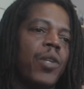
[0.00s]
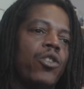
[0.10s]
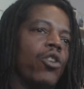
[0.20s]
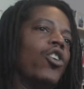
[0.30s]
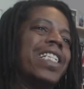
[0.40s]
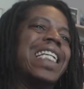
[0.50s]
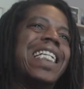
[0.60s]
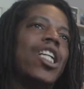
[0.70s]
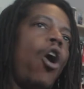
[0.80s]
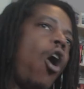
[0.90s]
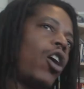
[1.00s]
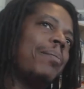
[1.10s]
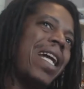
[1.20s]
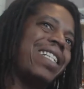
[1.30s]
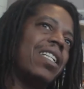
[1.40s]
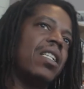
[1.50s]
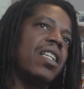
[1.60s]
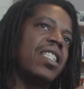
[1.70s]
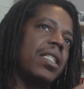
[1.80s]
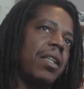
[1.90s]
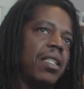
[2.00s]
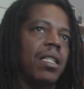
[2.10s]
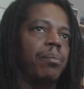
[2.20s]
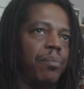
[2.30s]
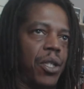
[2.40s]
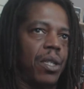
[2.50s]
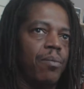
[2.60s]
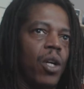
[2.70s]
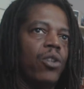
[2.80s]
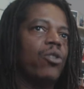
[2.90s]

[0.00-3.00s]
You're going to need augmented systems.